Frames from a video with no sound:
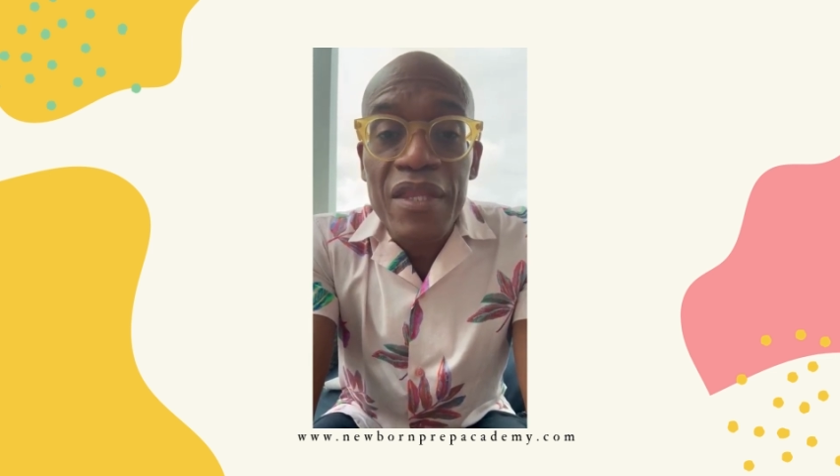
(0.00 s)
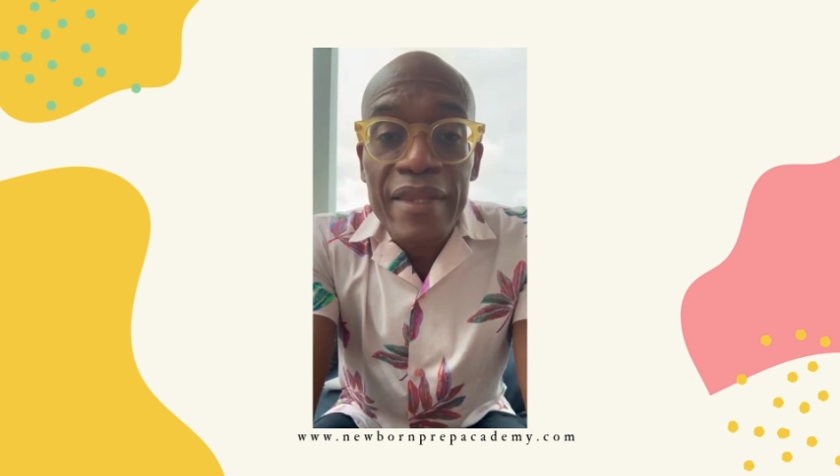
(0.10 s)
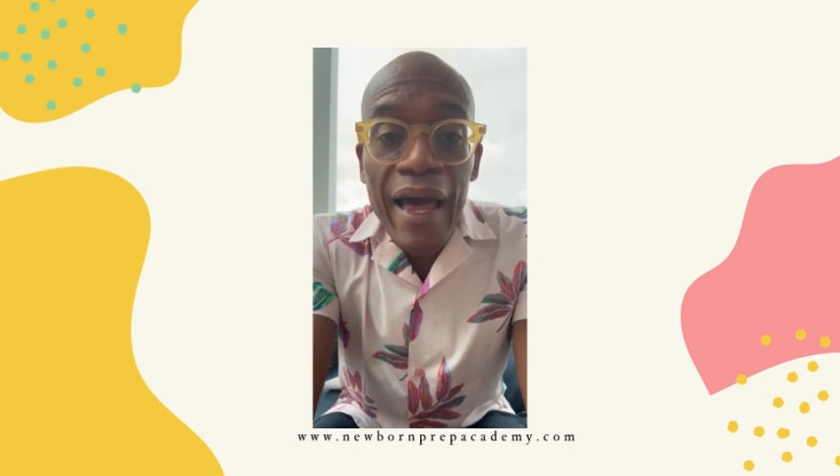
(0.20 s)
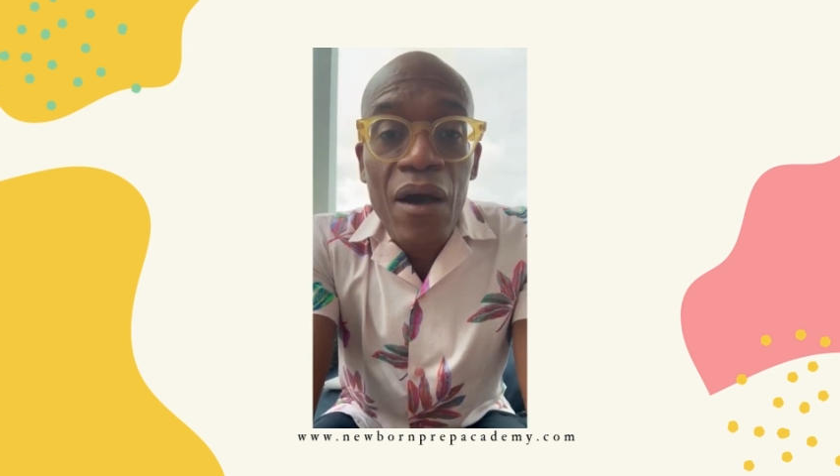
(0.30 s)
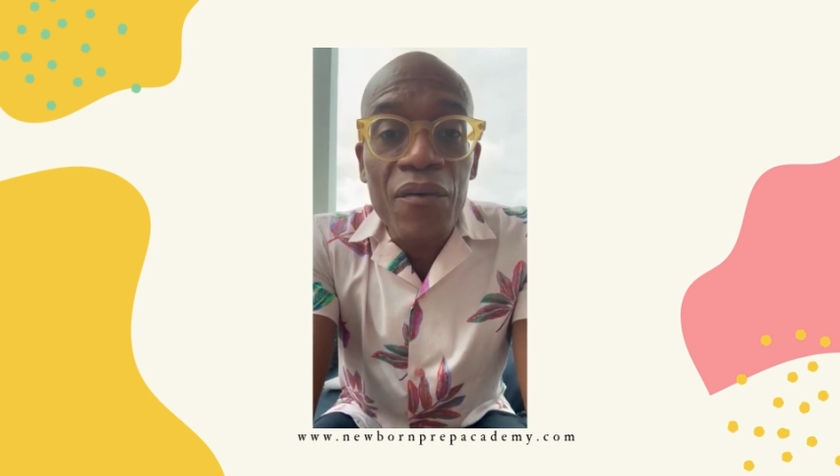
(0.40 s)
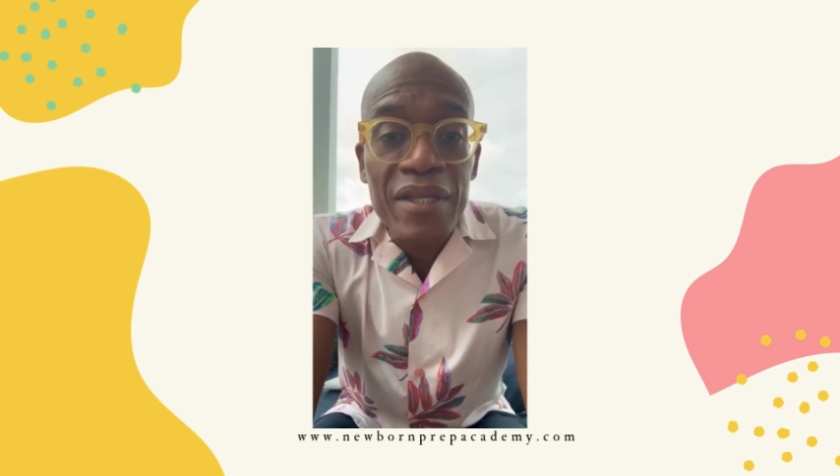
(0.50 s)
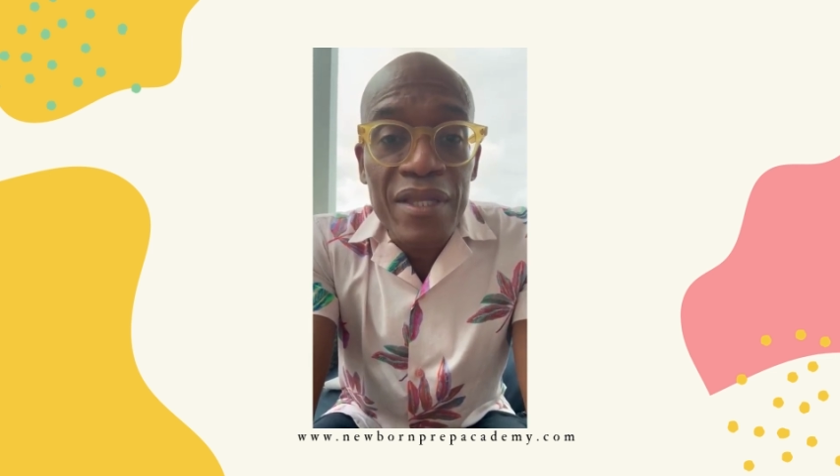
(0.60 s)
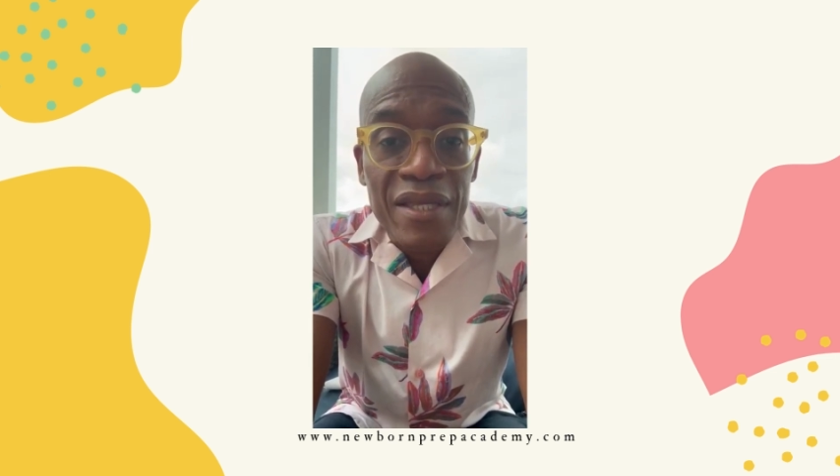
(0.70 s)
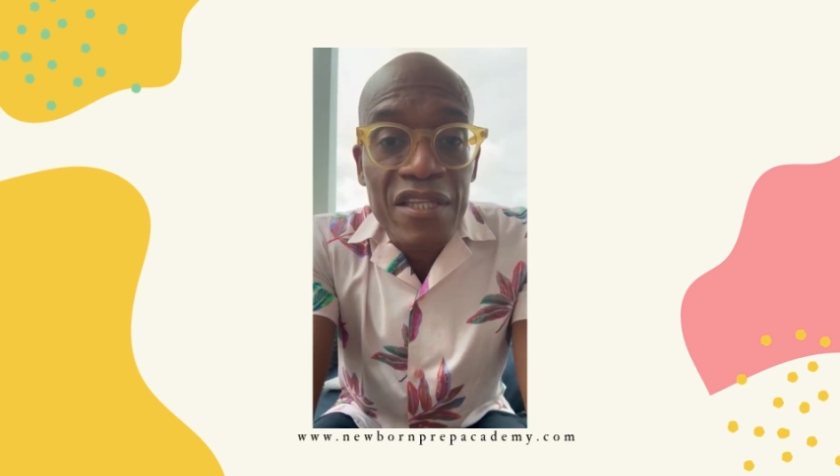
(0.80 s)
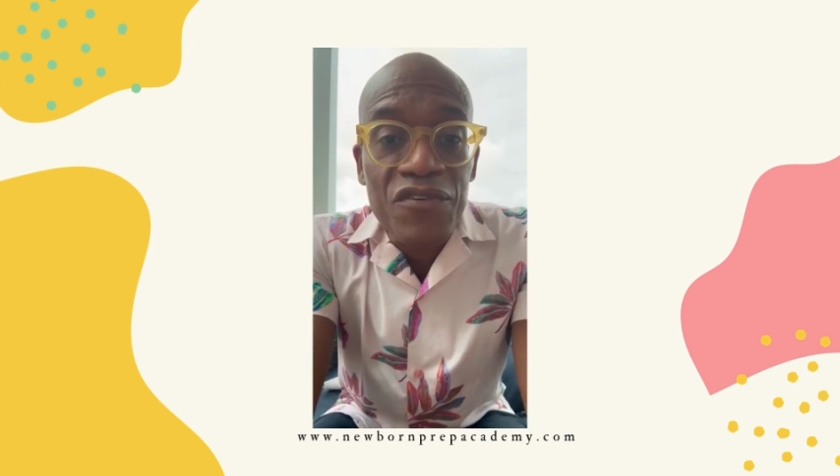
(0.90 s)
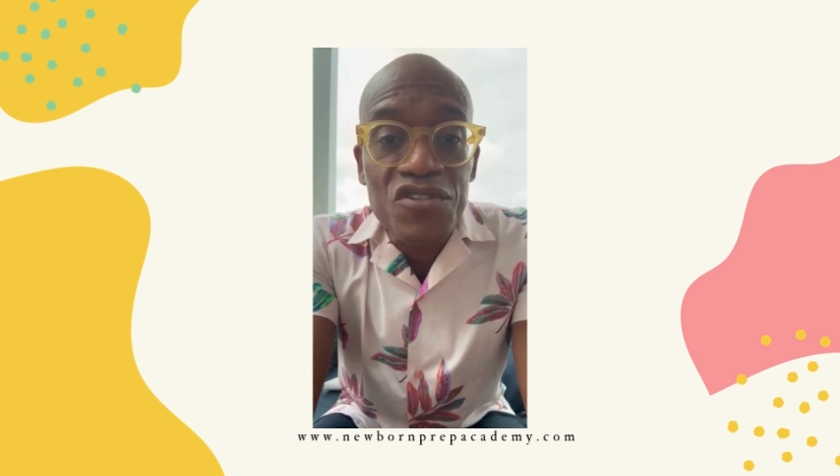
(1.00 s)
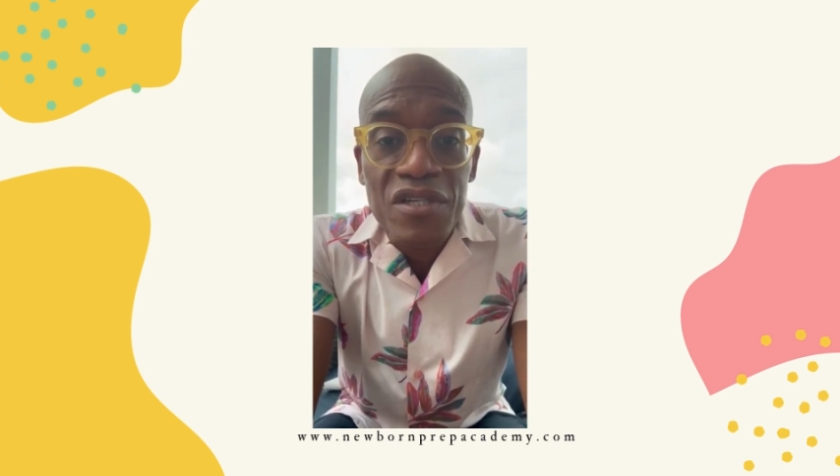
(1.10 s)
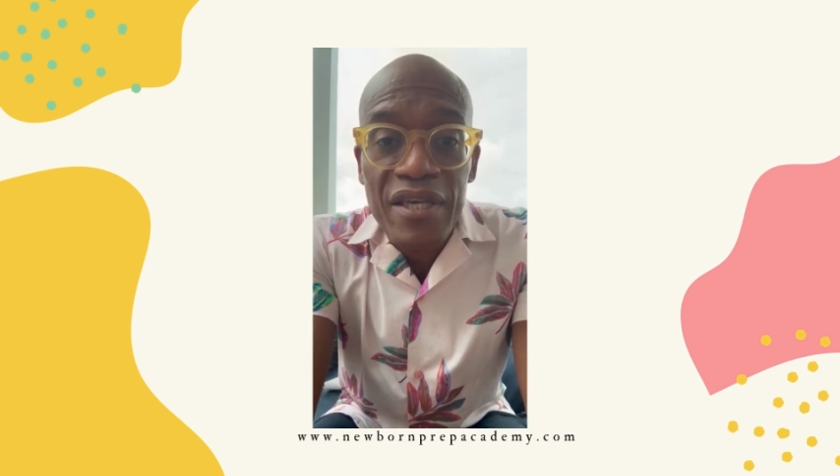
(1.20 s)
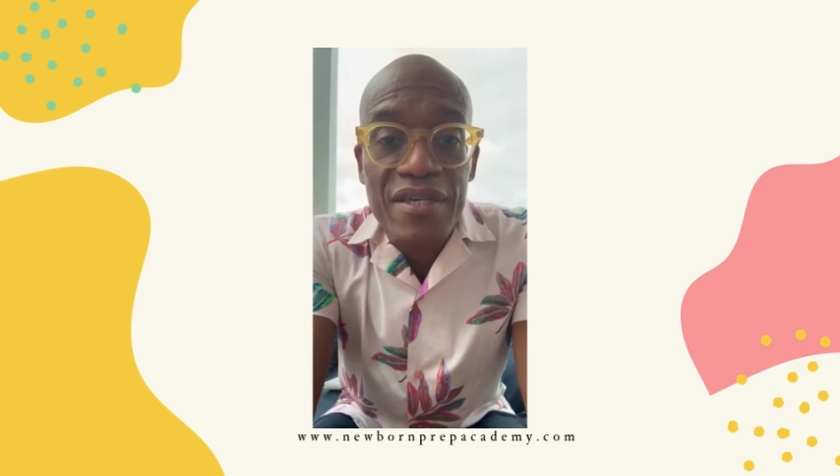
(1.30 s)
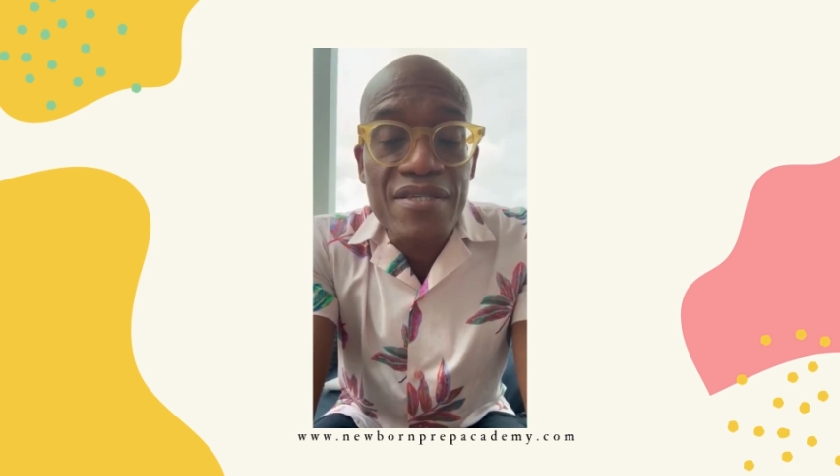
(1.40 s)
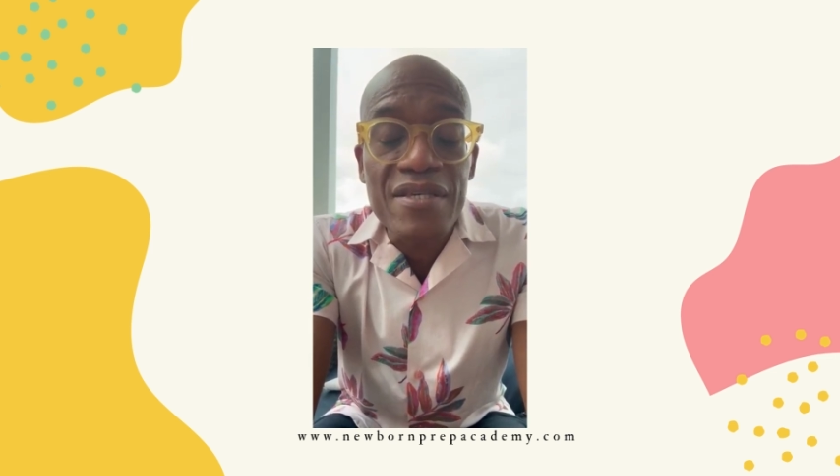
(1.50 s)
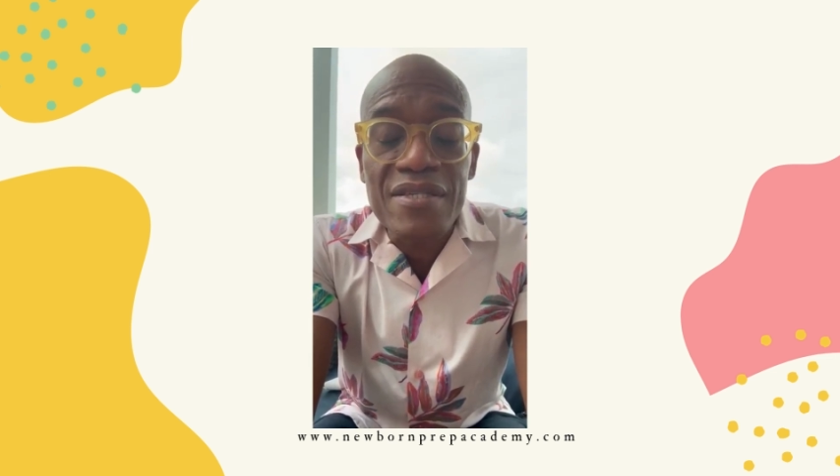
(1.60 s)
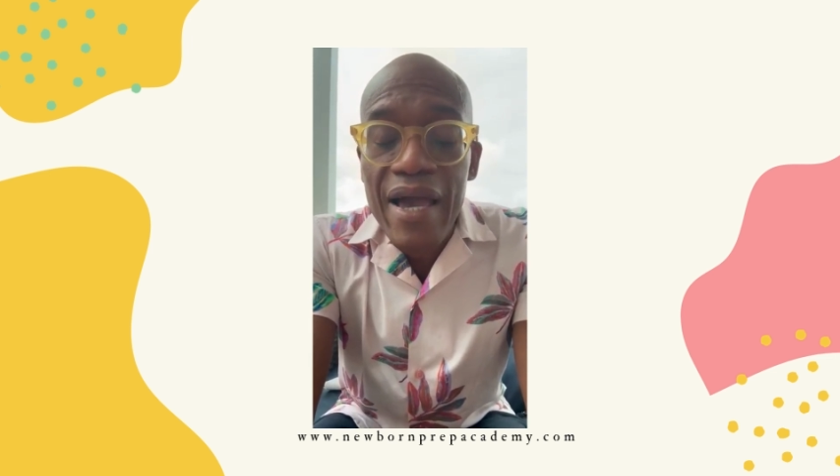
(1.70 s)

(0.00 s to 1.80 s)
Now, in individual cases,